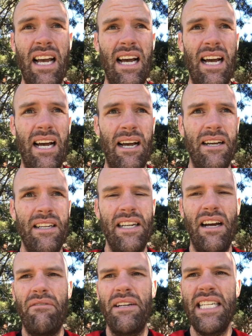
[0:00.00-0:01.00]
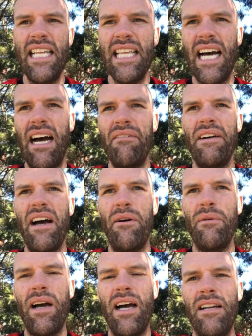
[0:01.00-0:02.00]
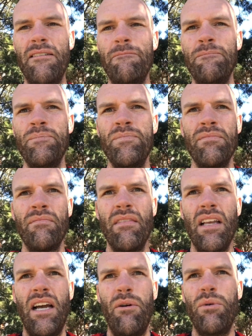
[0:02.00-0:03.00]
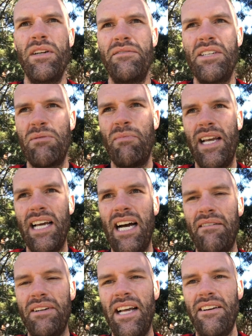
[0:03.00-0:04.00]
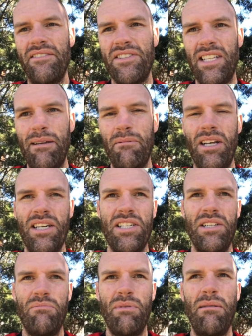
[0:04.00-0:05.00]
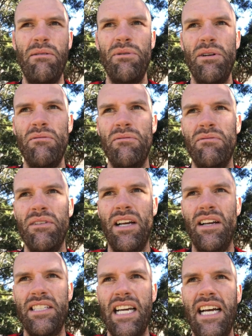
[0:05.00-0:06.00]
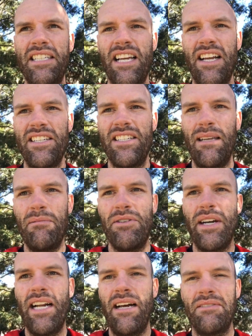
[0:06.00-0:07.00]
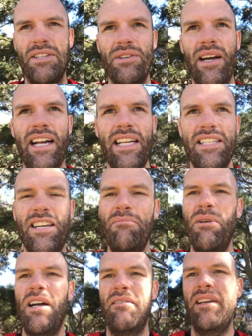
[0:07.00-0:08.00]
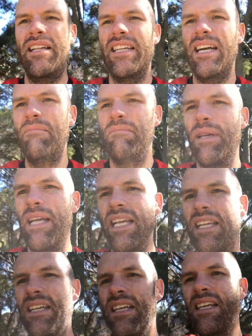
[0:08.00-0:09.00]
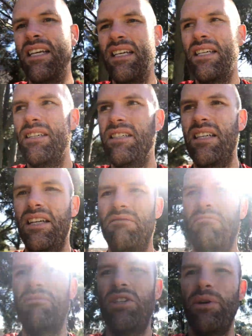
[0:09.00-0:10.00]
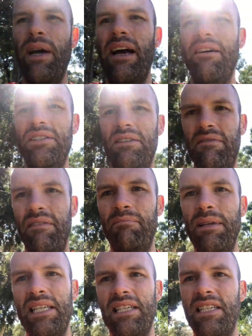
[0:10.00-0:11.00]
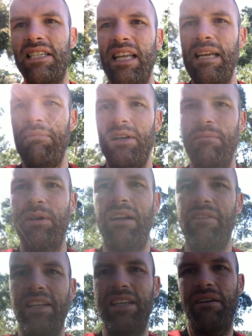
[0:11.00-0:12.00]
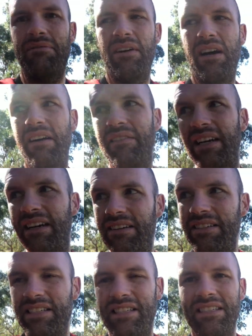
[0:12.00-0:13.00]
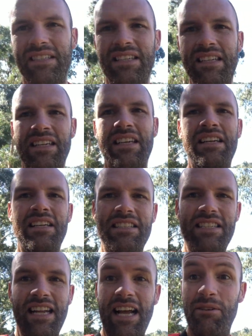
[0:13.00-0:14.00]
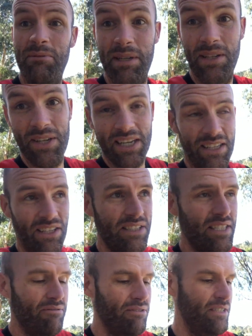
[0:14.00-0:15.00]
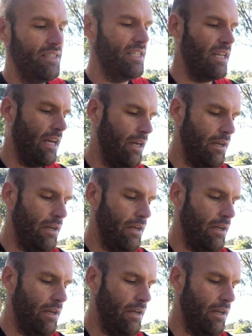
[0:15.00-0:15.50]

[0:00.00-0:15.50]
You know, if I did the half hour run, it wouldn't have just been a half an hour of sleep lost. It probably would have, you know, it's hard to go to sleep straight after training, so it might have ended up being, you know, 2 hours of it missed sleep, and I might have only got 5 hours, and today would be looking a lot different. So,